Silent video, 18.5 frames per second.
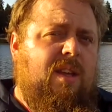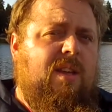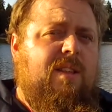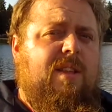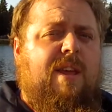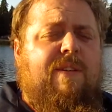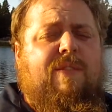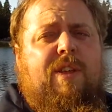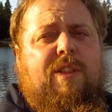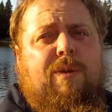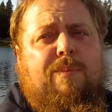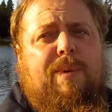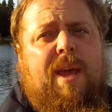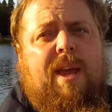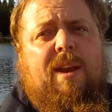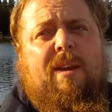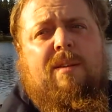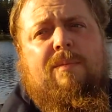They've either
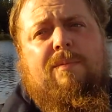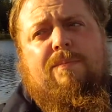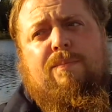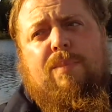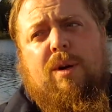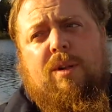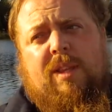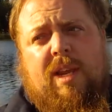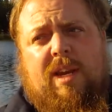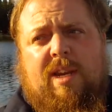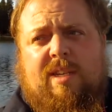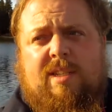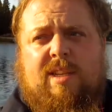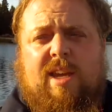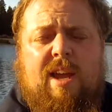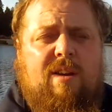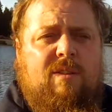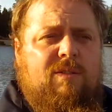been birthday
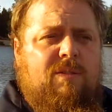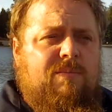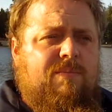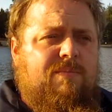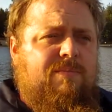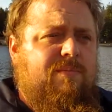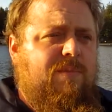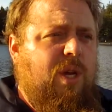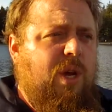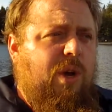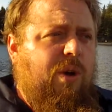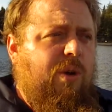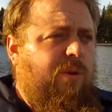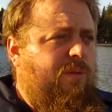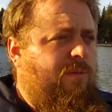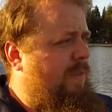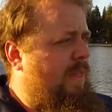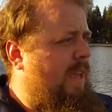discount
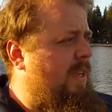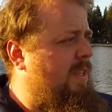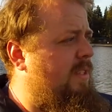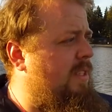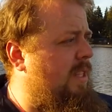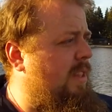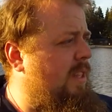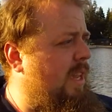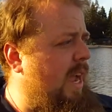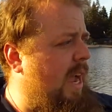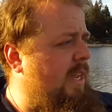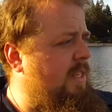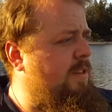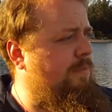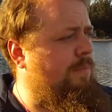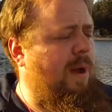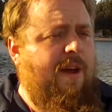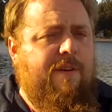code things that the guys
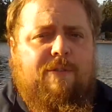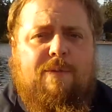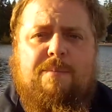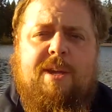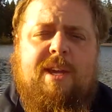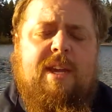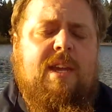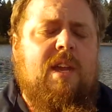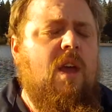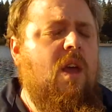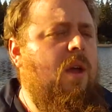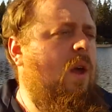have bought for me,